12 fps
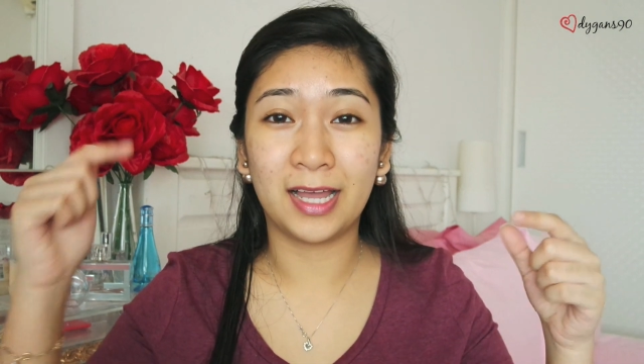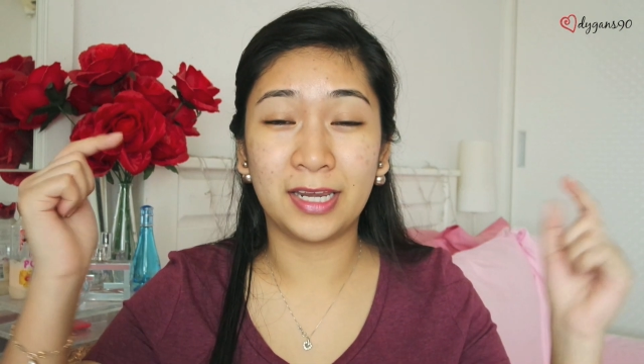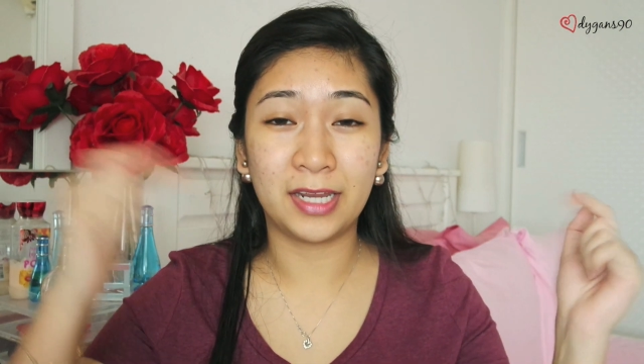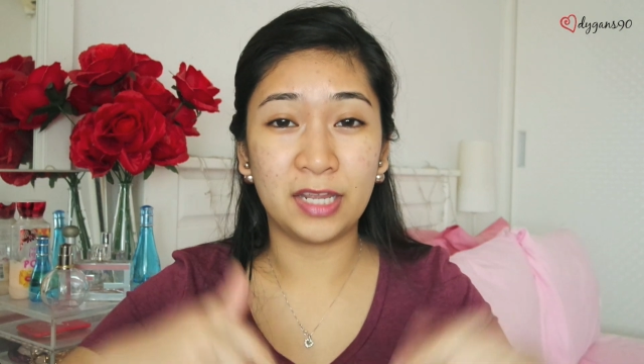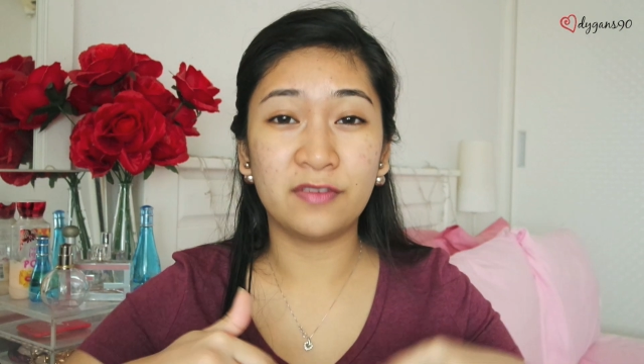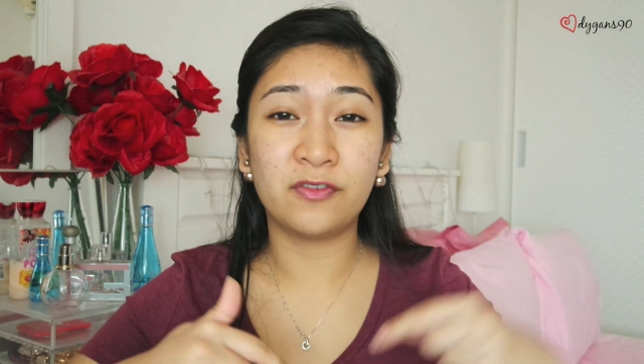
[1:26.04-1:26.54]
in
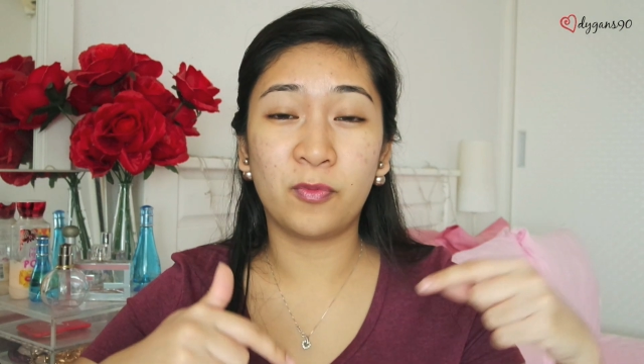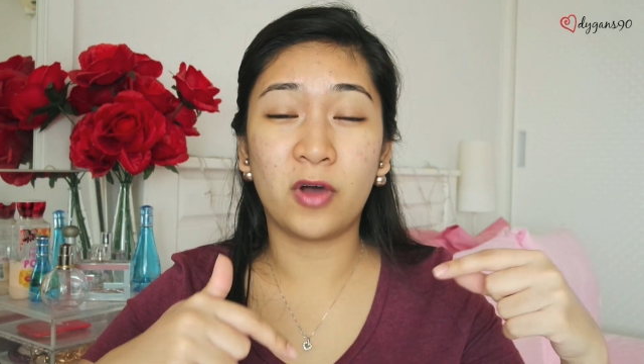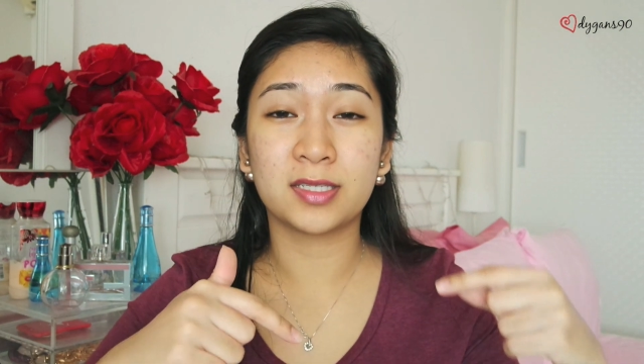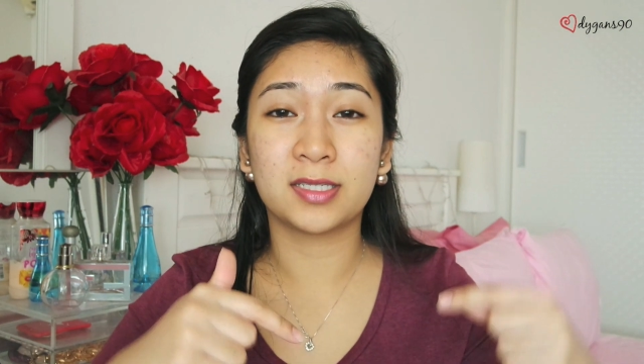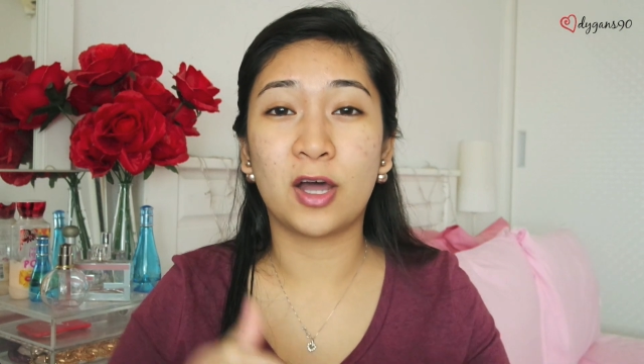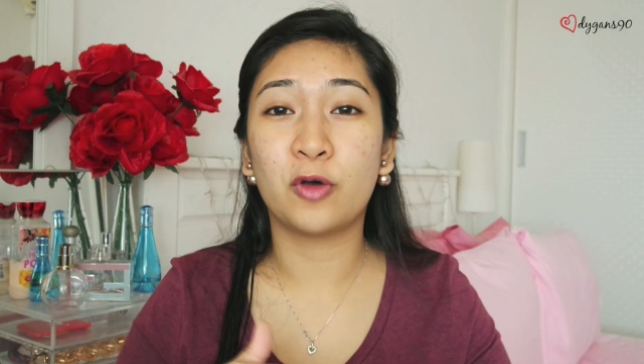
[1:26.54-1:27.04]
the info
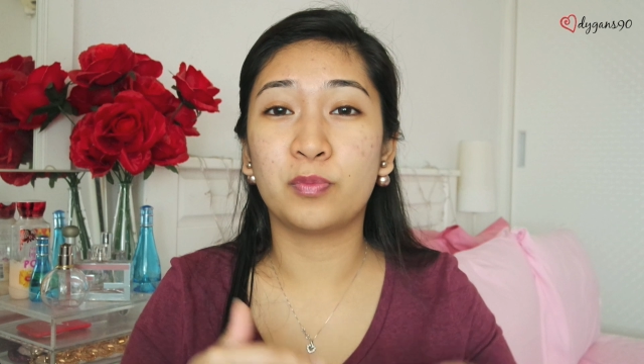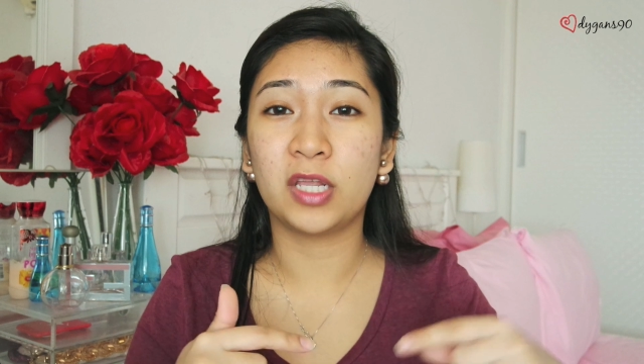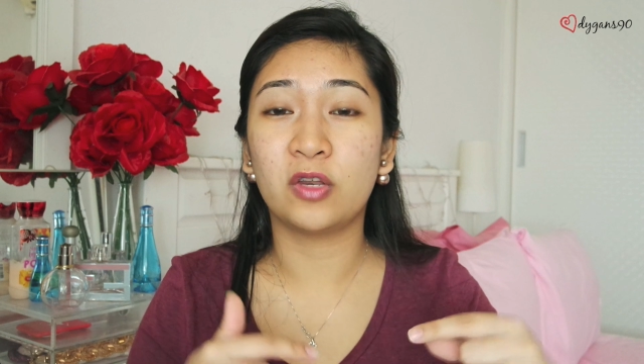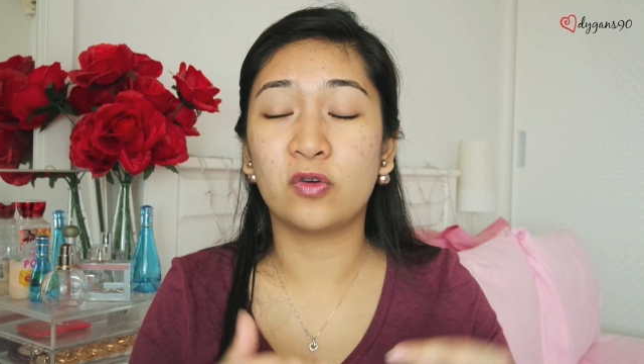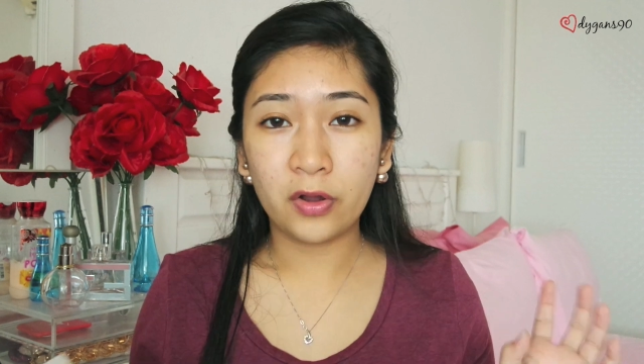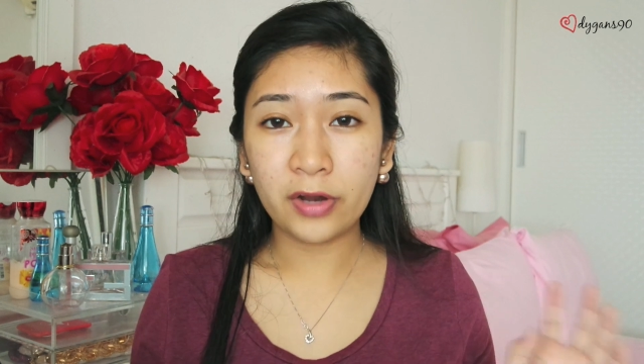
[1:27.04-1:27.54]
box down
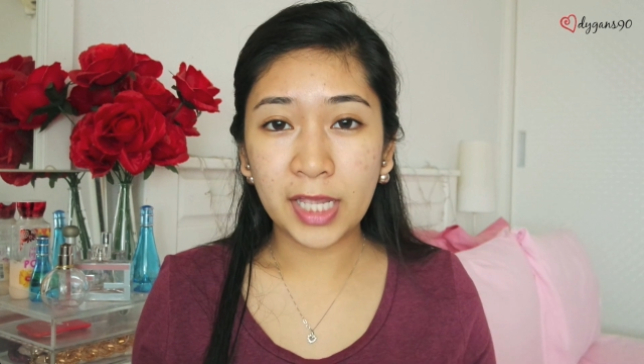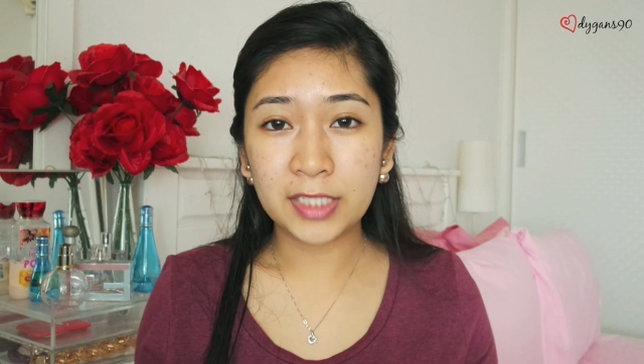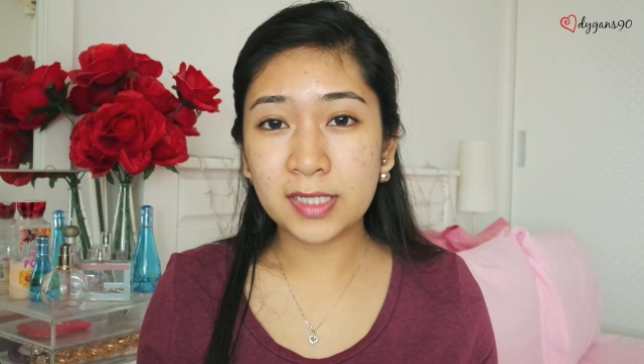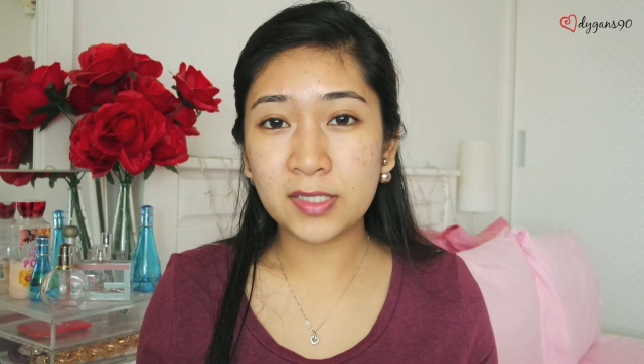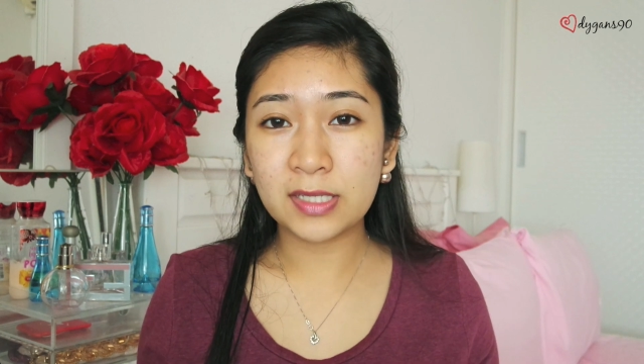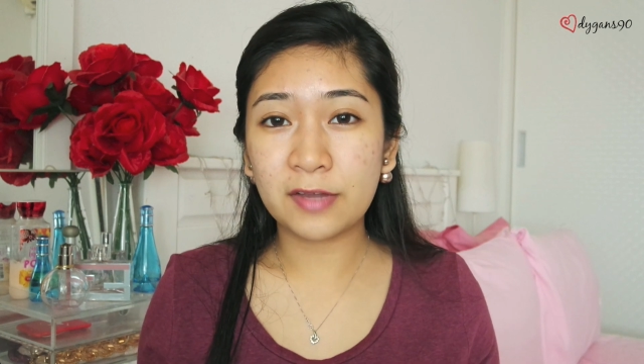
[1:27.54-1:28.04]
below. Okay,
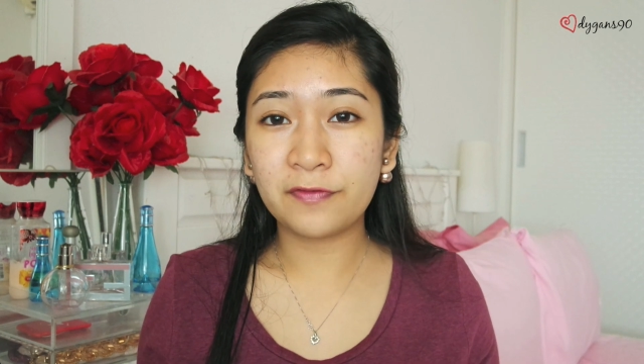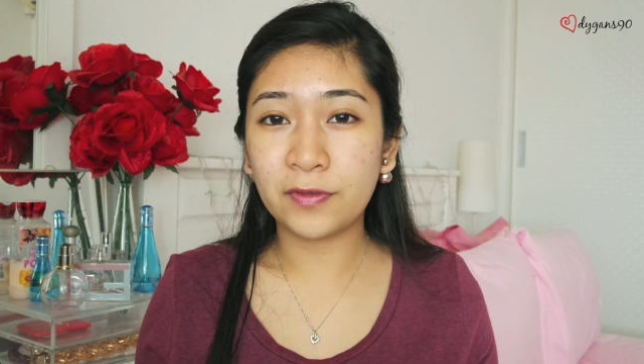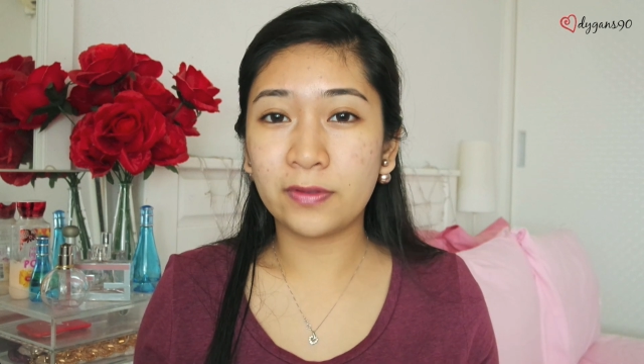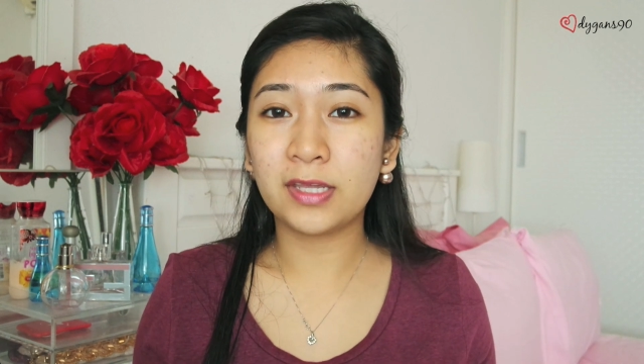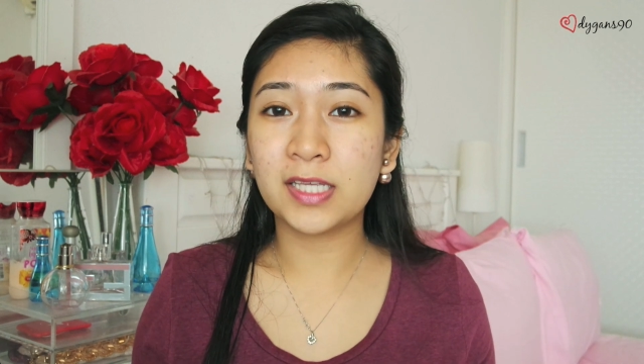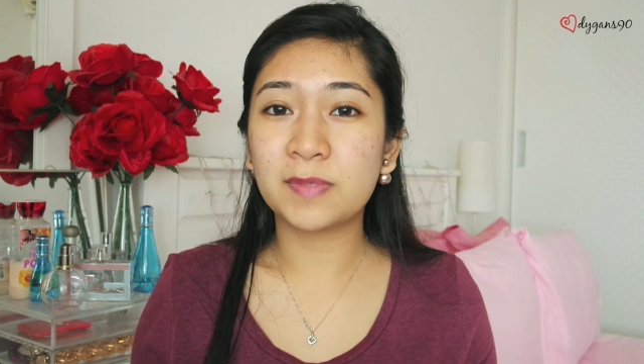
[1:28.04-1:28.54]
just a
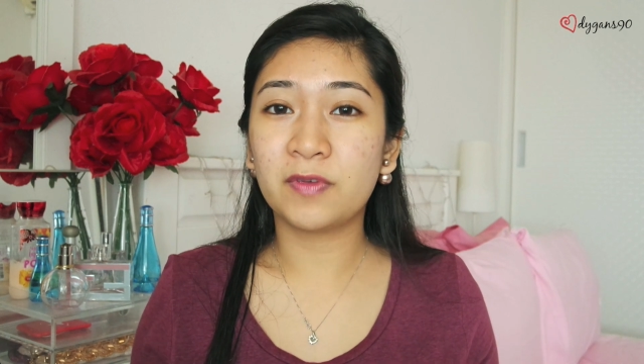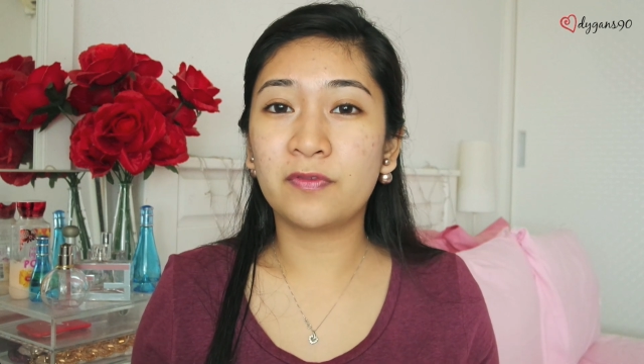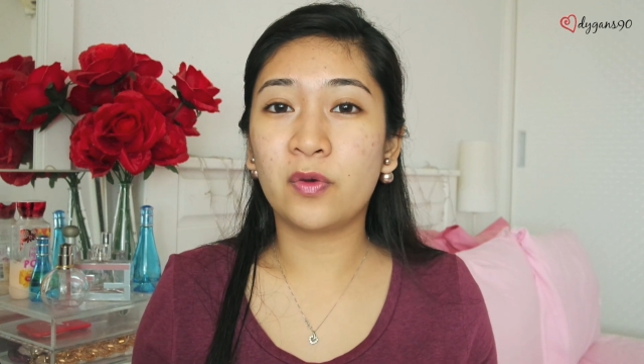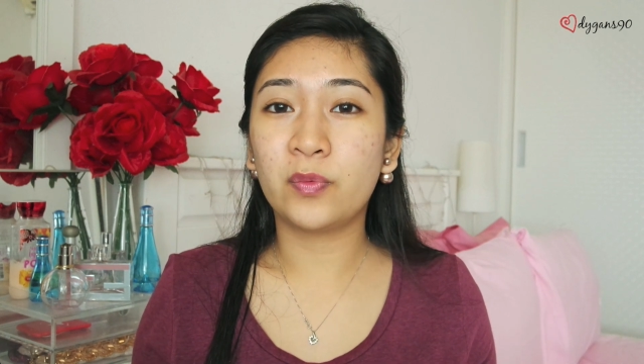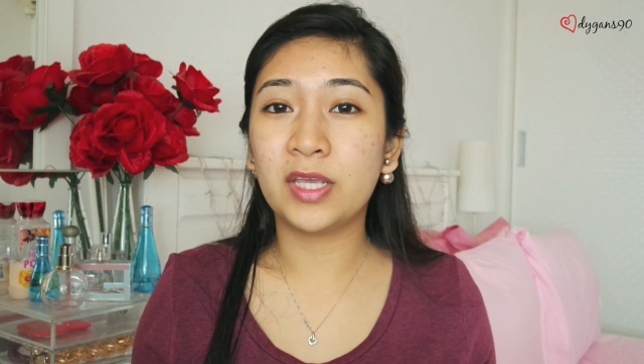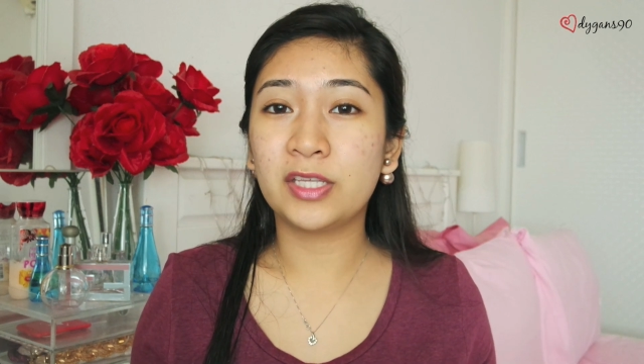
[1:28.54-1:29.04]
few things
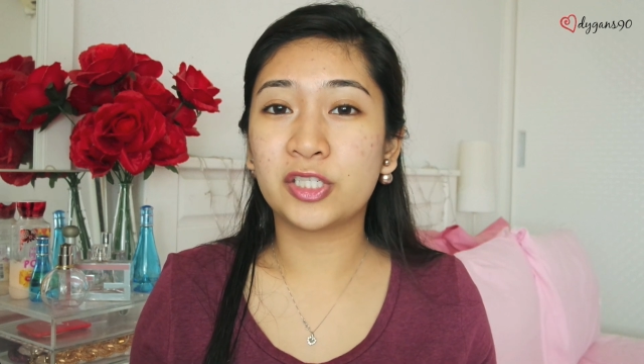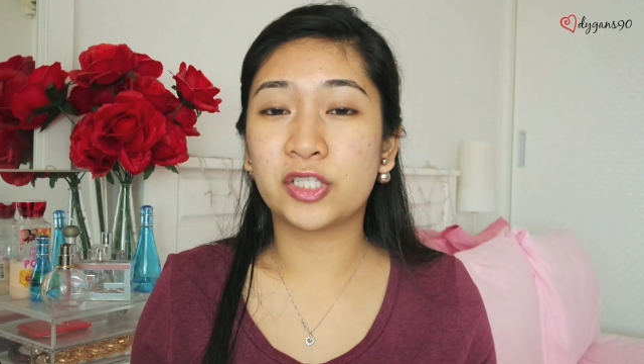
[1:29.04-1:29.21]
before we